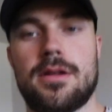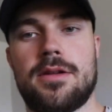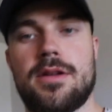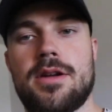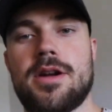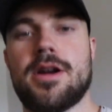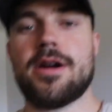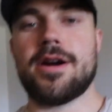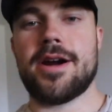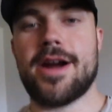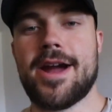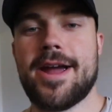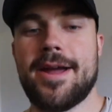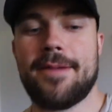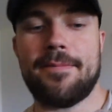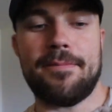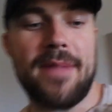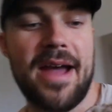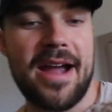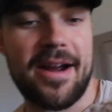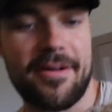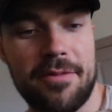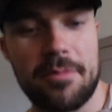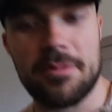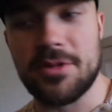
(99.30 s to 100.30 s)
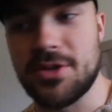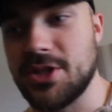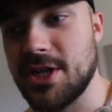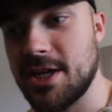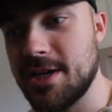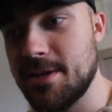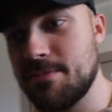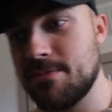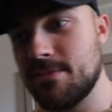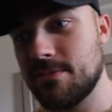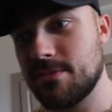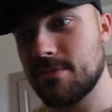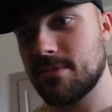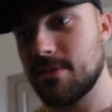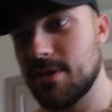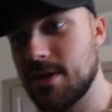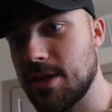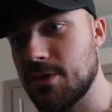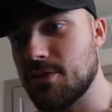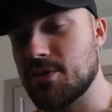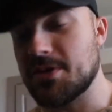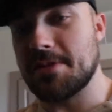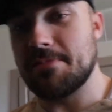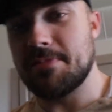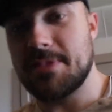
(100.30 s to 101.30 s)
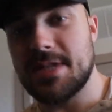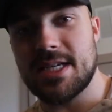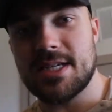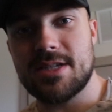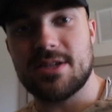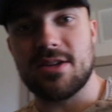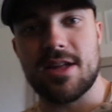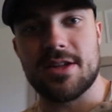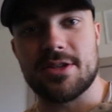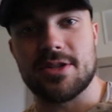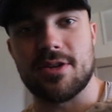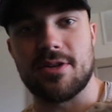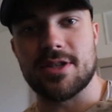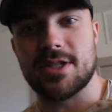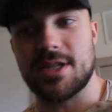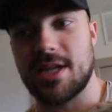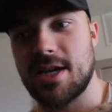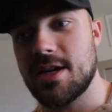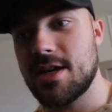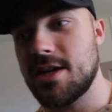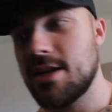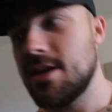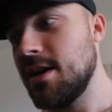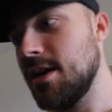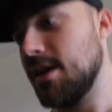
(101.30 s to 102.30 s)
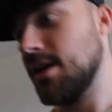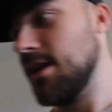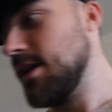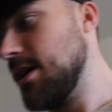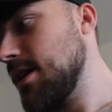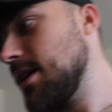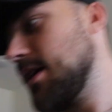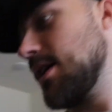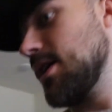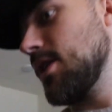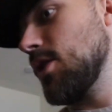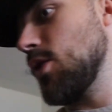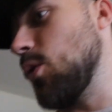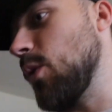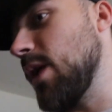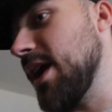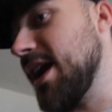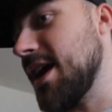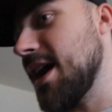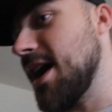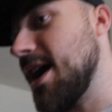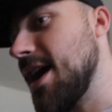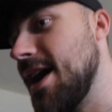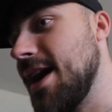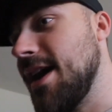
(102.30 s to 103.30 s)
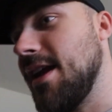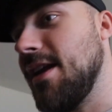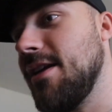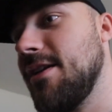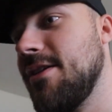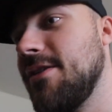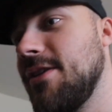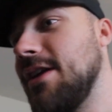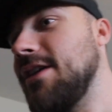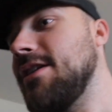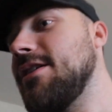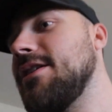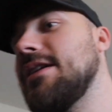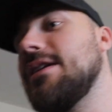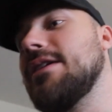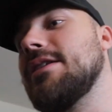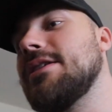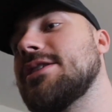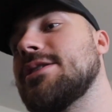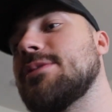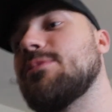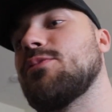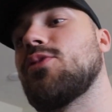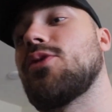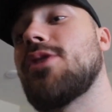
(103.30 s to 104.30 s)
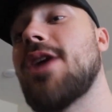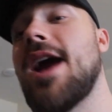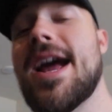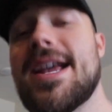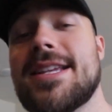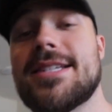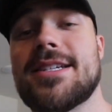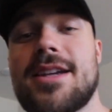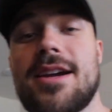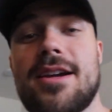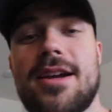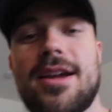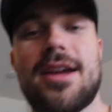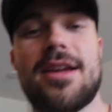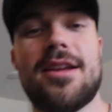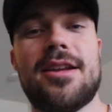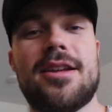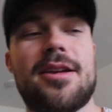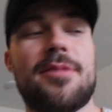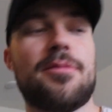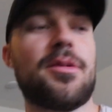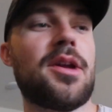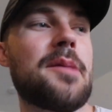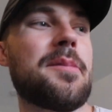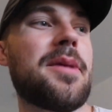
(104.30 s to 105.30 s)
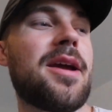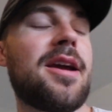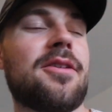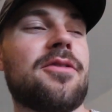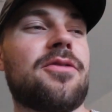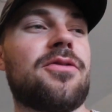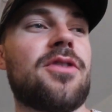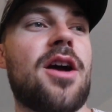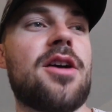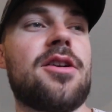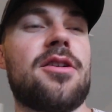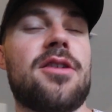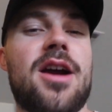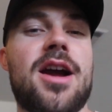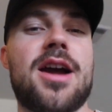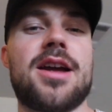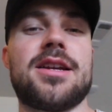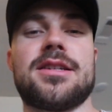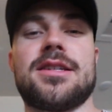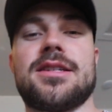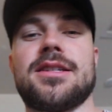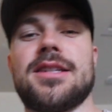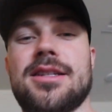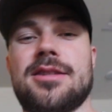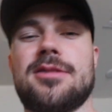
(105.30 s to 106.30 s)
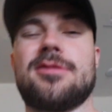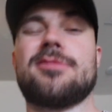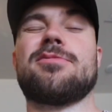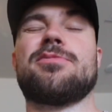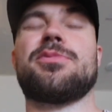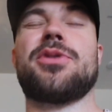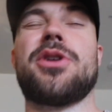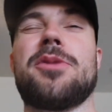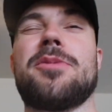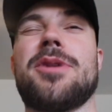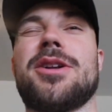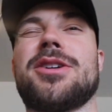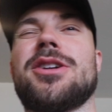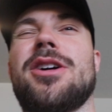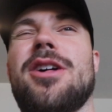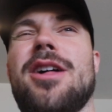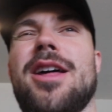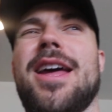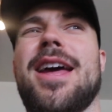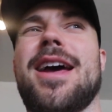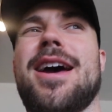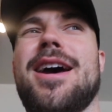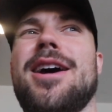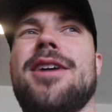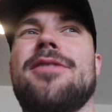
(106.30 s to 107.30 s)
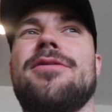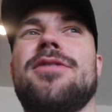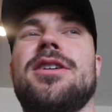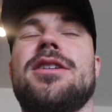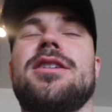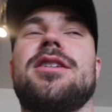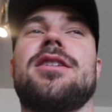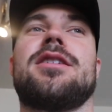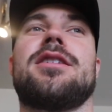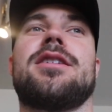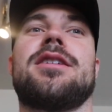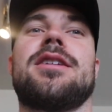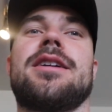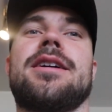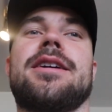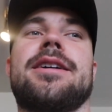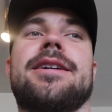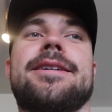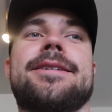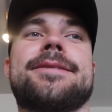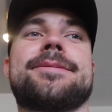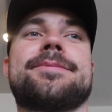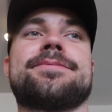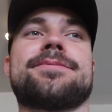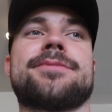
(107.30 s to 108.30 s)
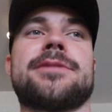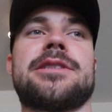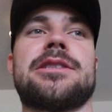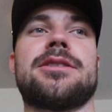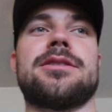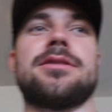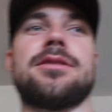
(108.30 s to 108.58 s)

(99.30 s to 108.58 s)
All right, back from the gym. It was empty, so that's always good. We got some rice cooking. I'm gonna make fried rice because it's pretty much all I have. Um,